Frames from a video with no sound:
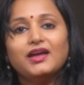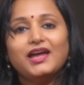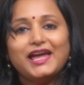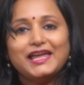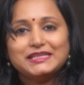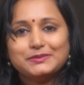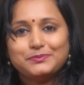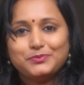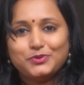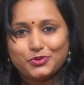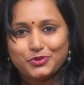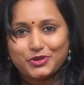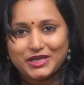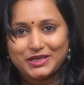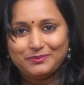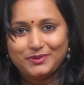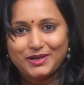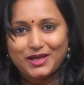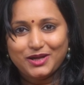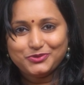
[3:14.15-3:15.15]
and a
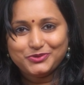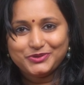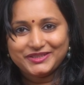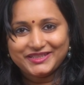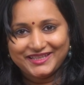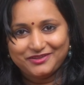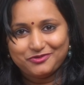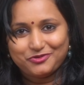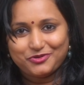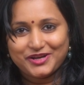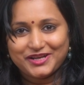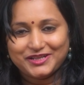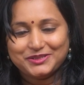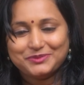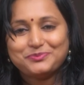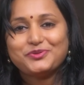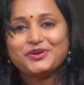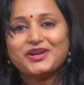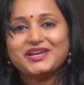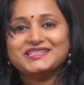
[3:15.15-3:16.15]
brocade blouse in red,
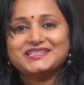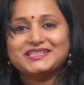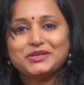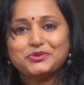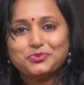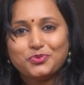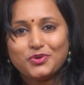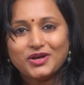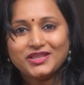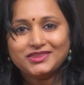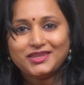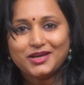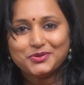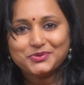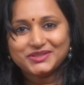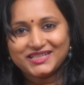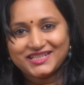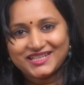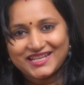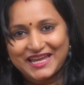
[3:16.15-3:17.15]
priced at
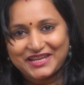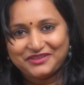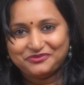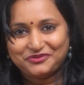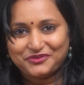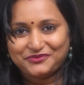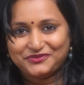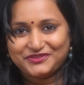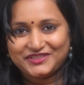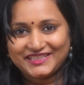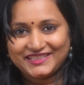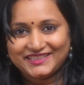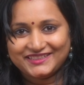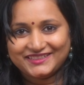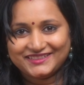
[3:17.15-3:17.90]
1950.